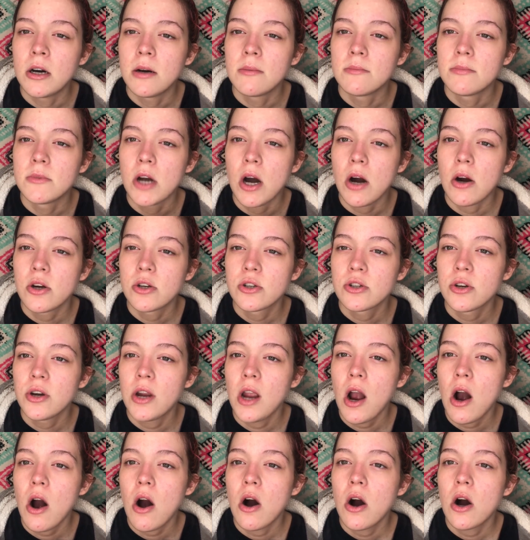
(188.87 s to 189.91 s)
Dollar Tree
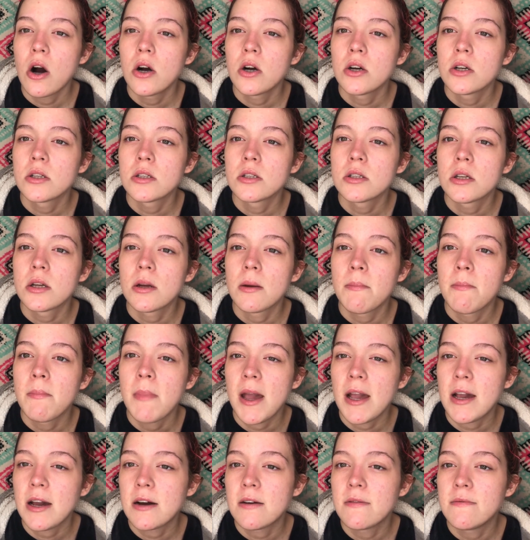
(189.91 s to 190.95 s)
hauls,
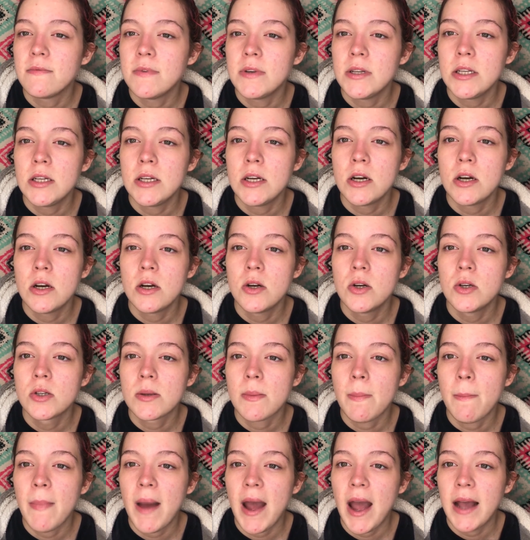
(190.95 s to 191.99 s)
makeup videos,
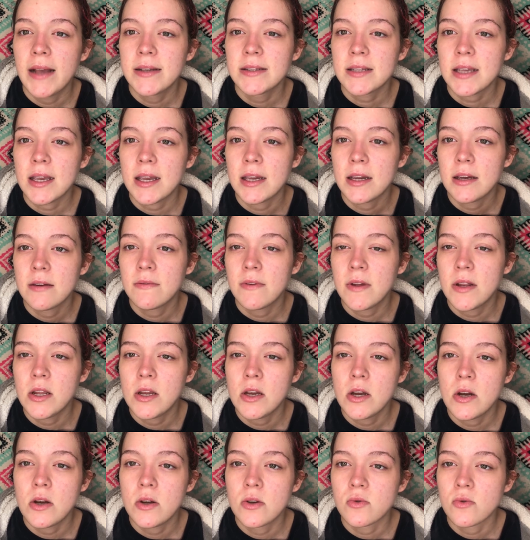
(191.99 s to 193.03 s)
masking
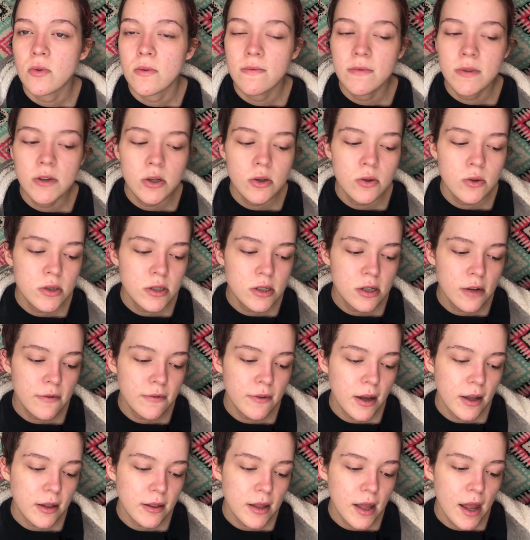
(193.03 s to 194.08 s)
videos, reviews, stuff
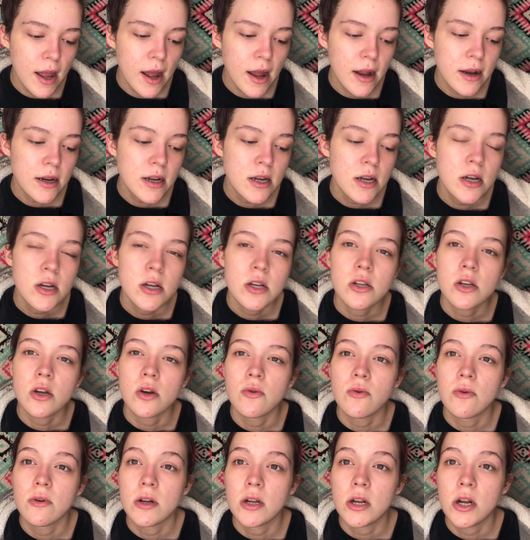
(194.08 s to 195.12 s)
like that. So
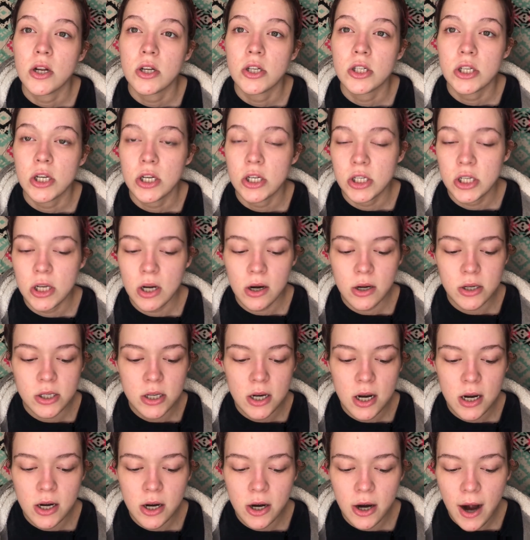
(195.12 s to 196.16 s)
really good, should
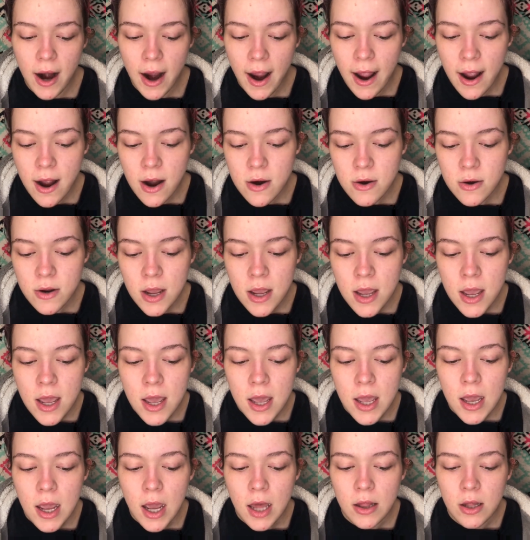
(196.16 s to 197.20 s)
check her out.
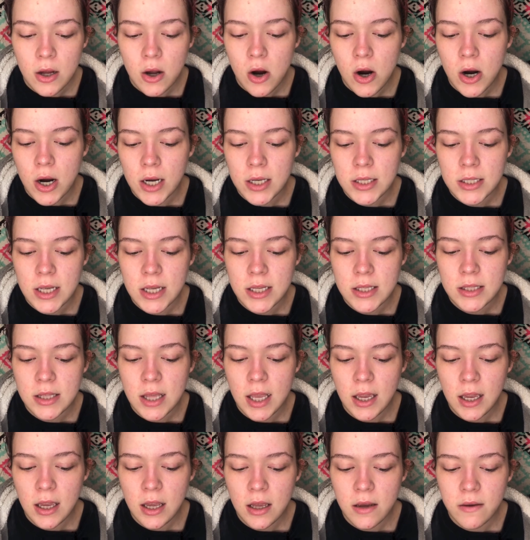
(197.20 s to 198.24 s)
And the card says,
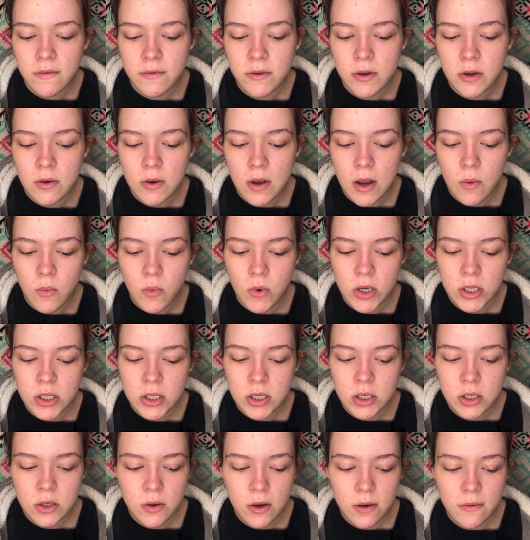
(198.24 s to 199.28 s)
"Thinking of you and
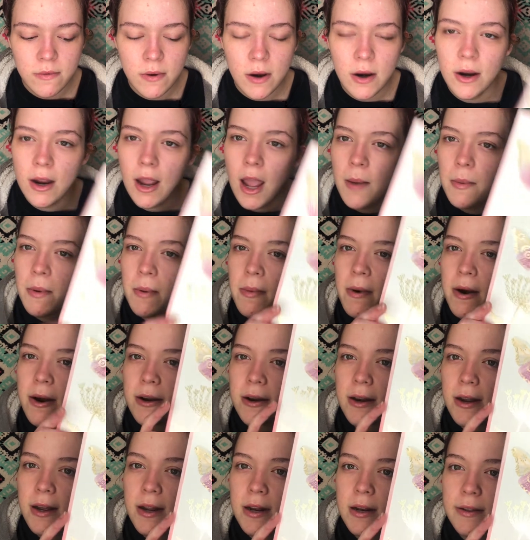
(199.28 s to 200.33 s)
wishing you a very happy
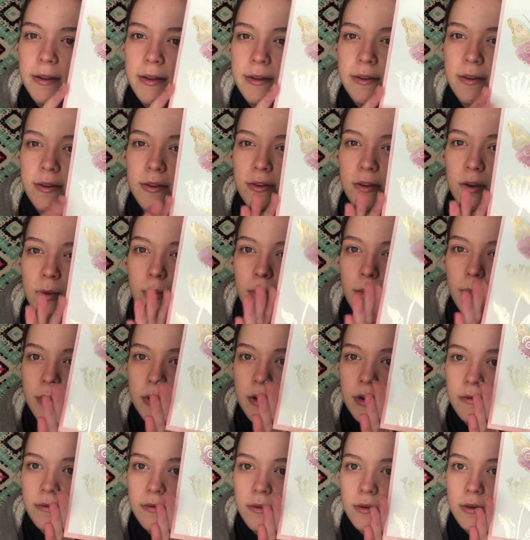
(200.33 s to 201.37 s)
birthday." And this is super
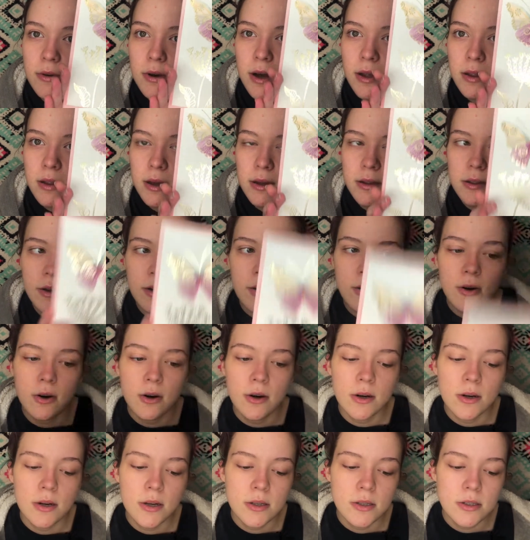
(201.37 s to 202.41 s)
beautiful. I like the
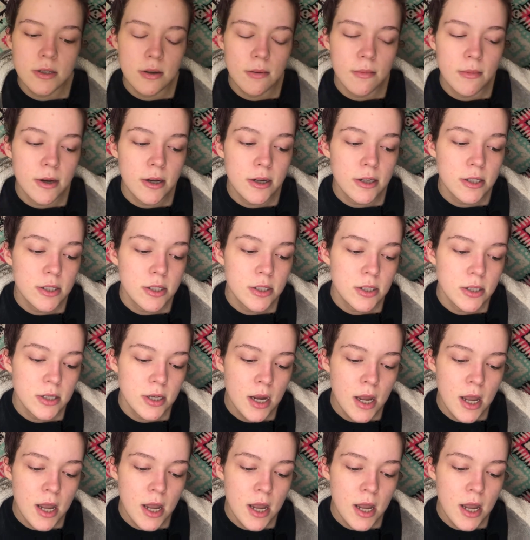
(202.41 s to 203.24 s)
card so much.